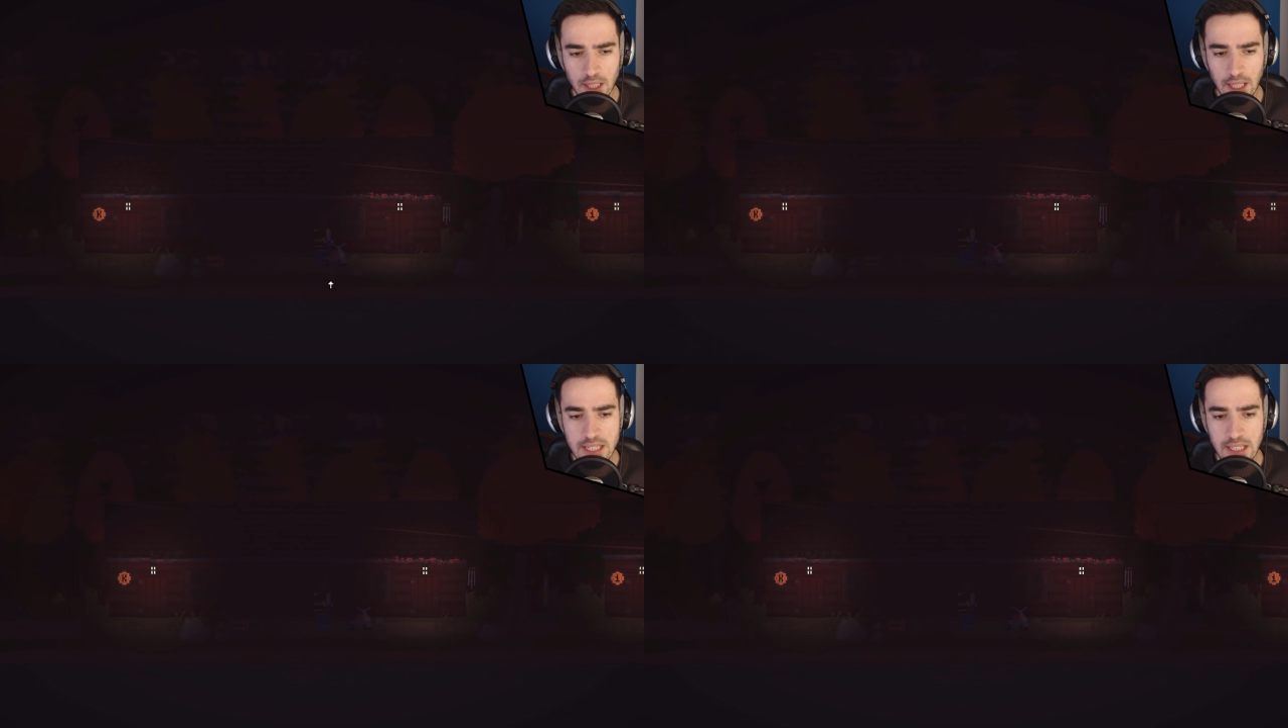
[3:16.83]

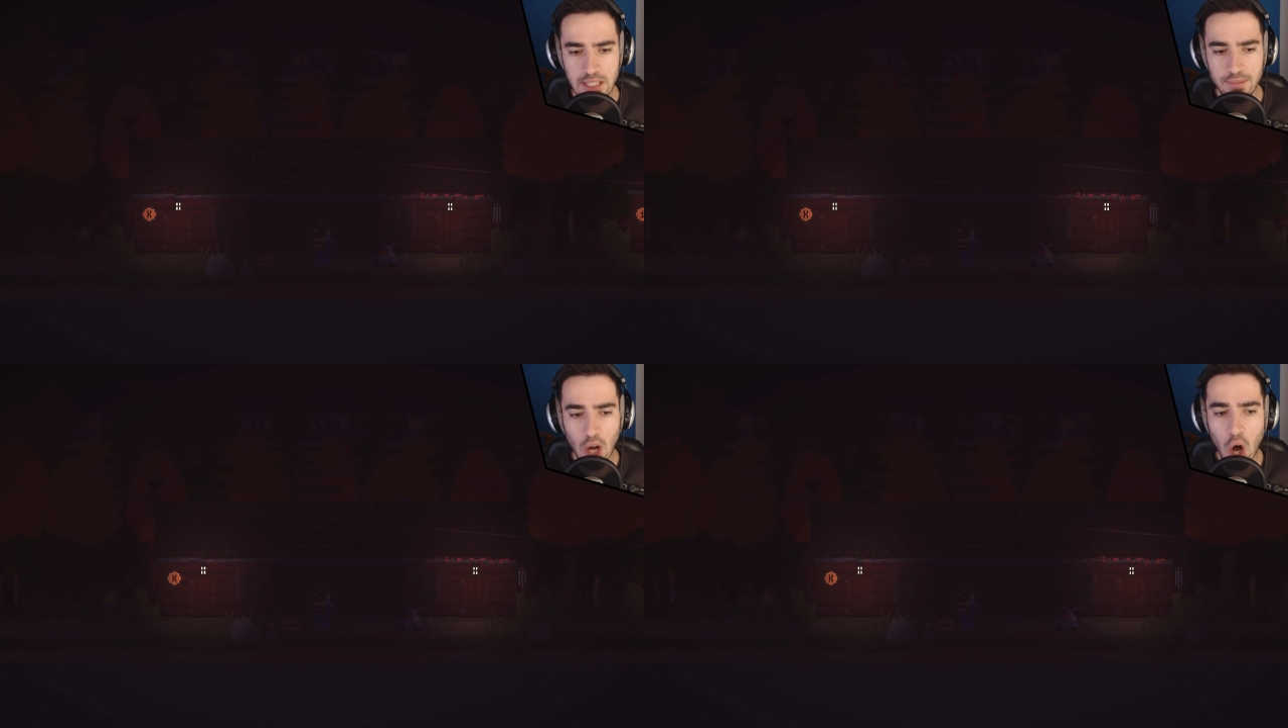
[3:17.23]
Let's
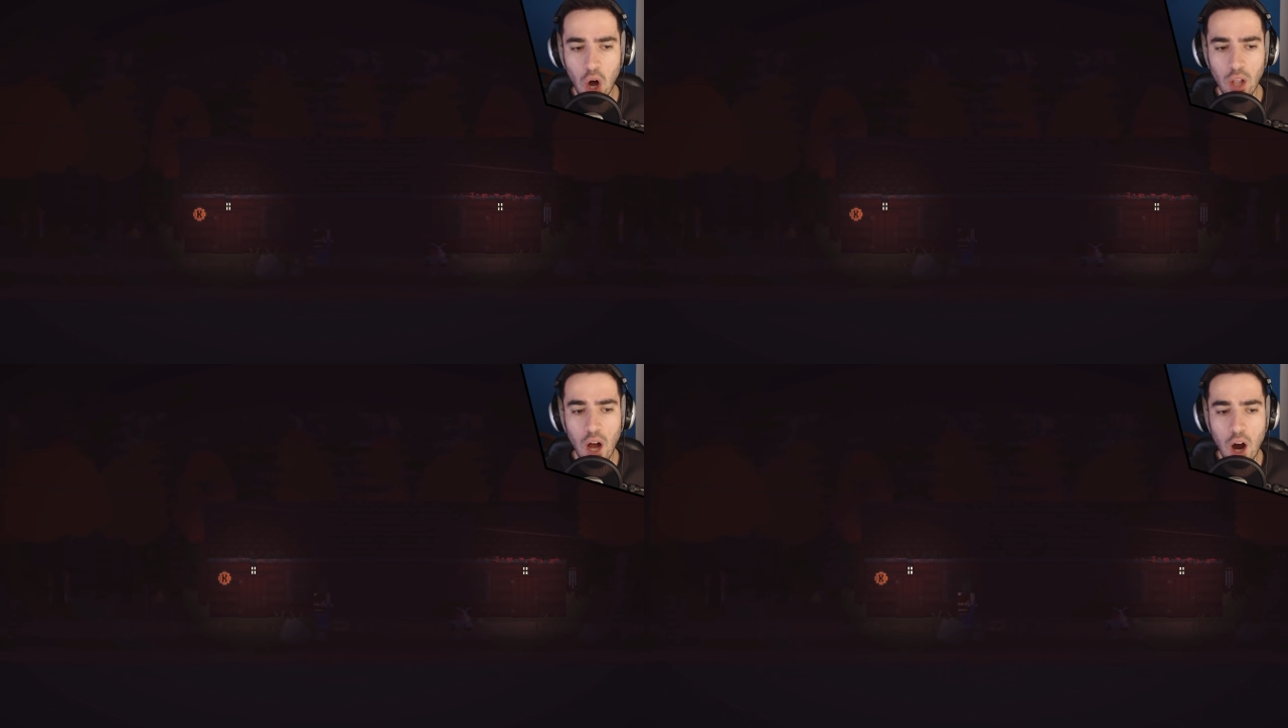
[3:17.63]
leave
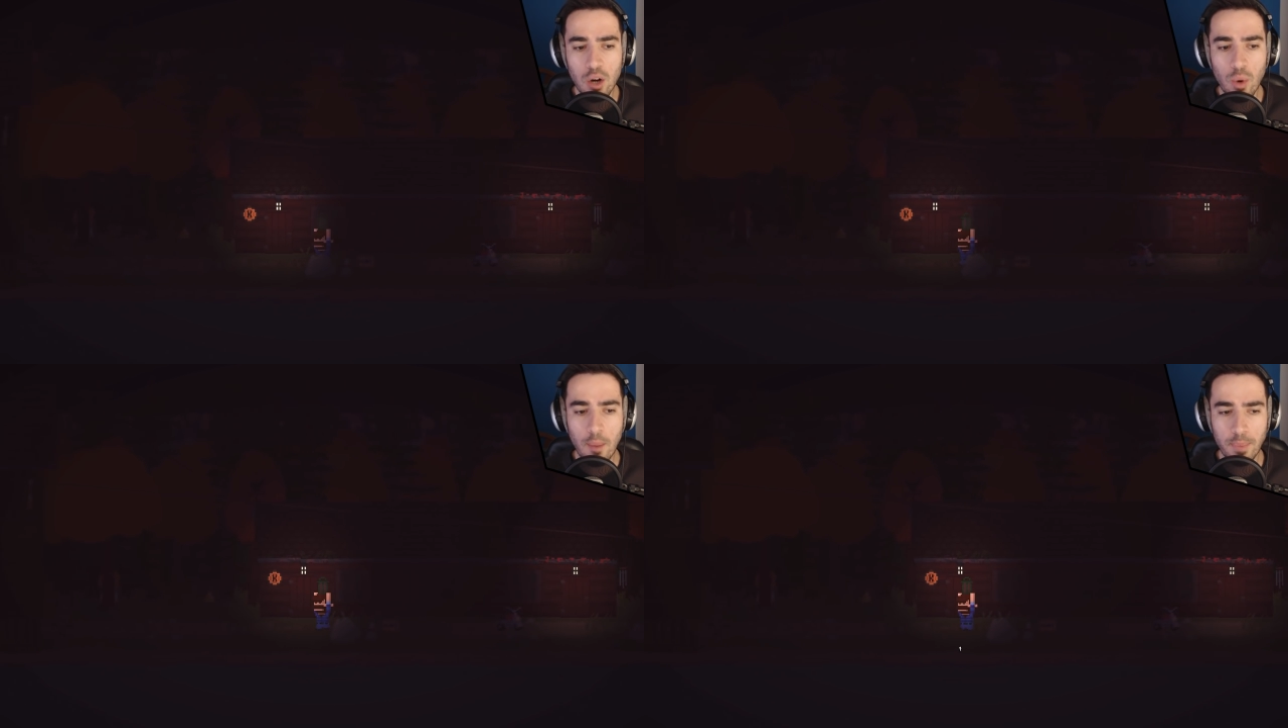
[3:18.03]
all
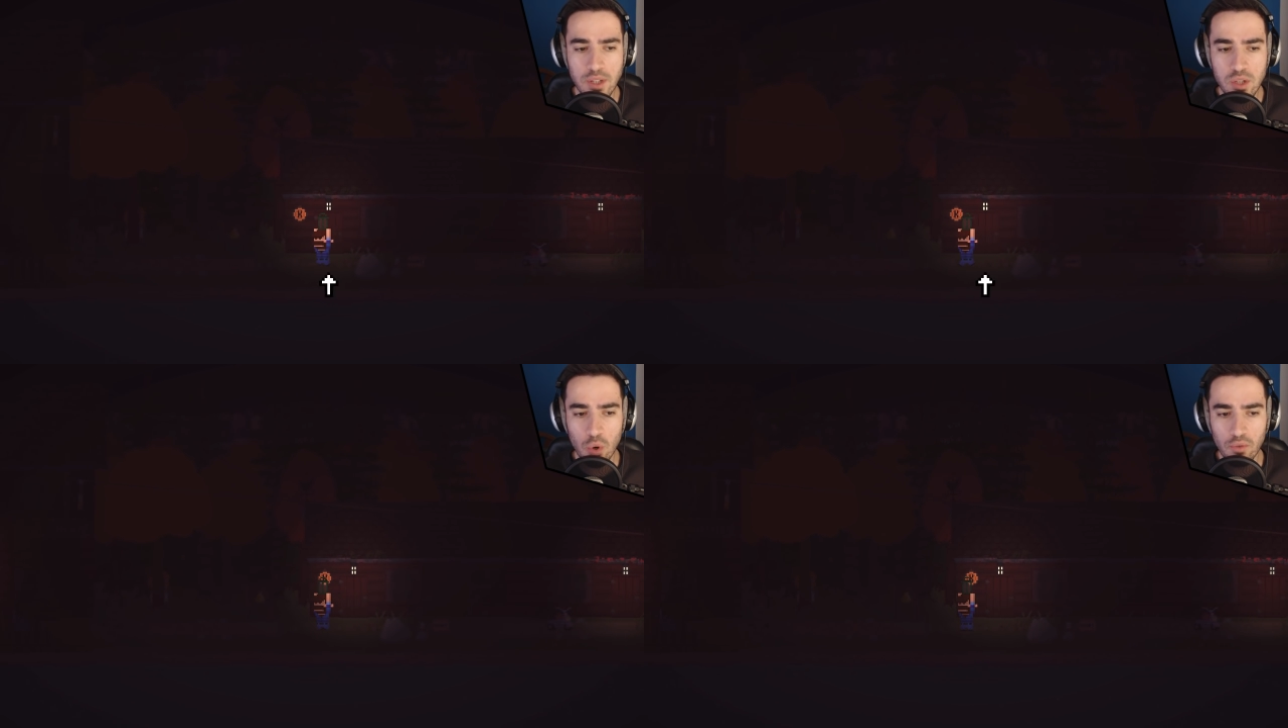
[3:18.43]
our
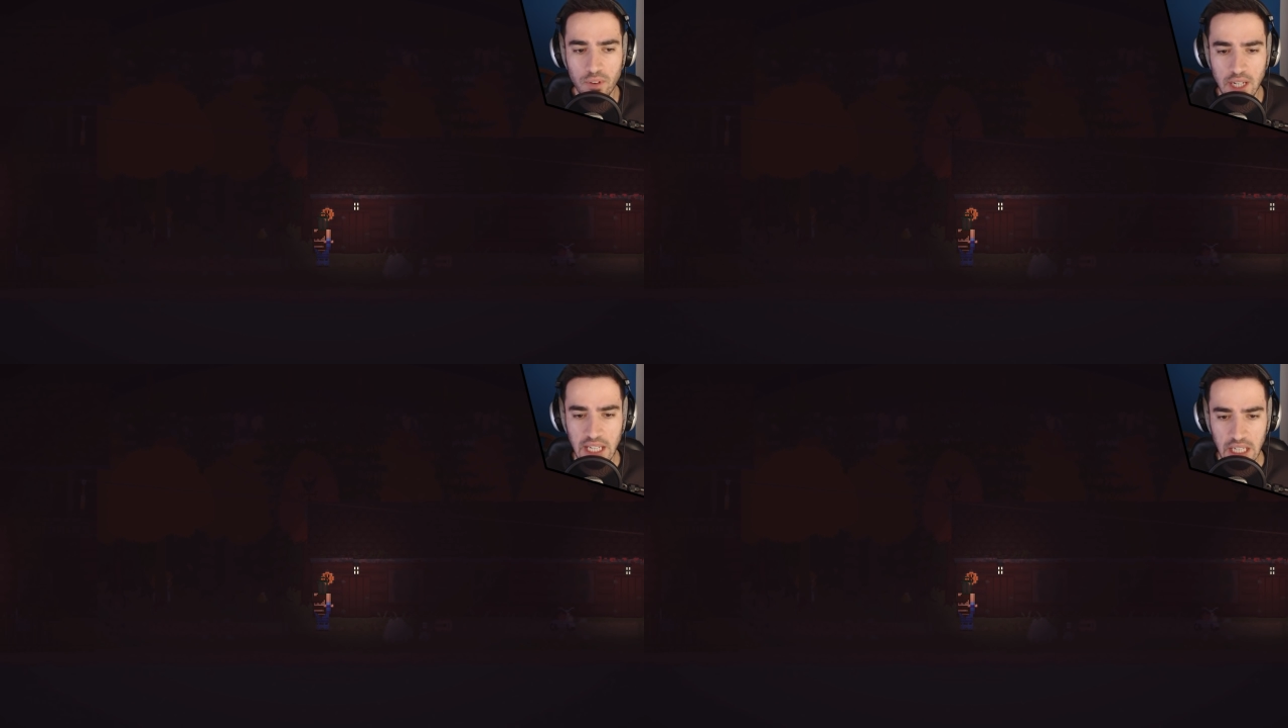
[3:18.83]
weapons
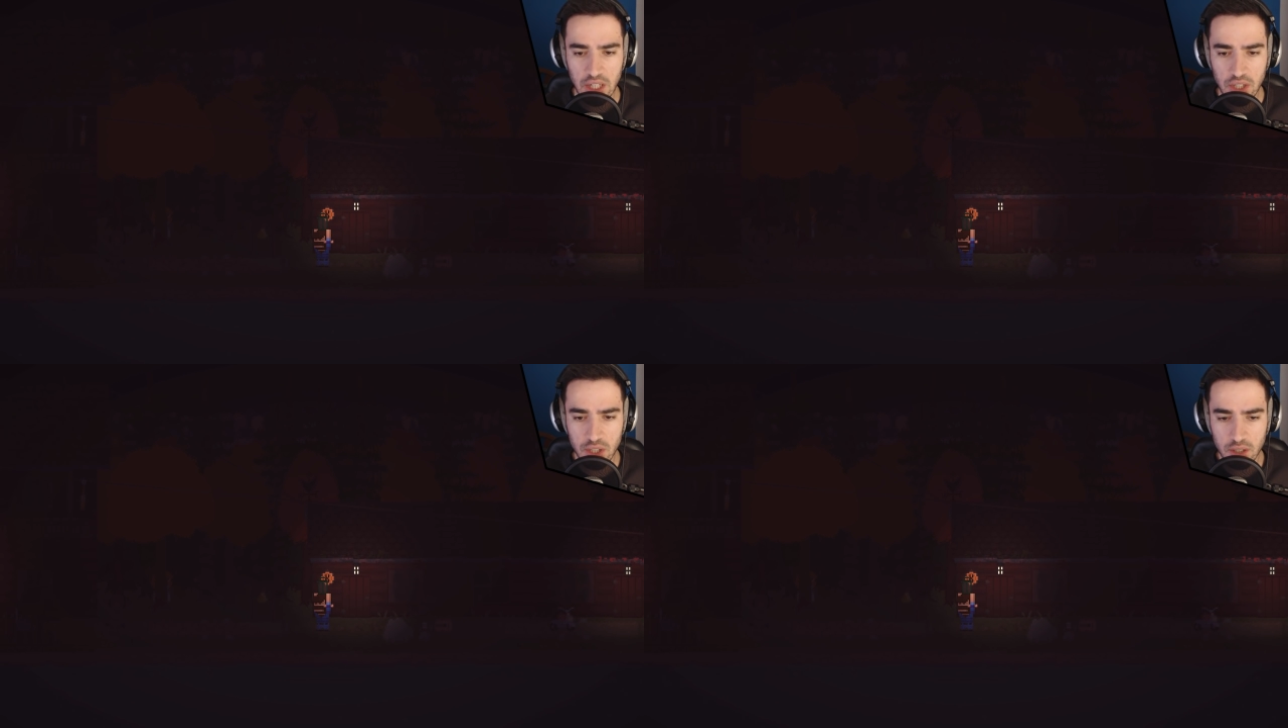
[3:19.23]
over
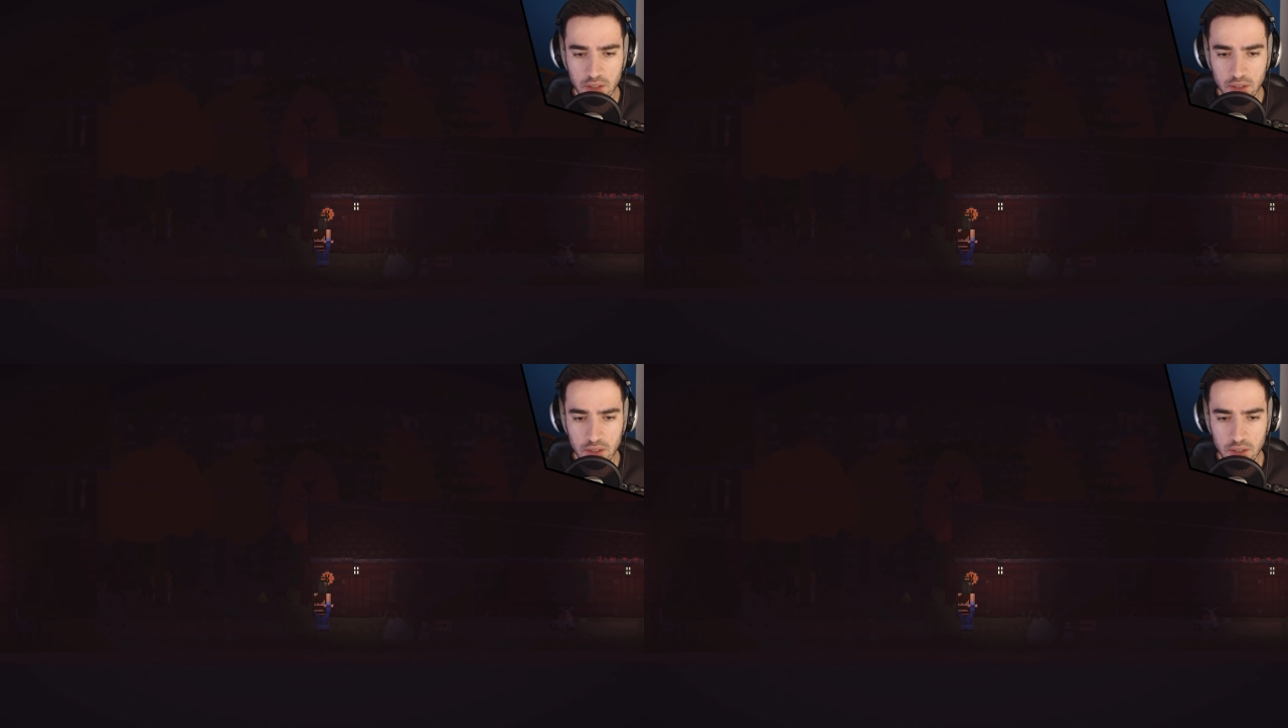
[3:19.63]
here.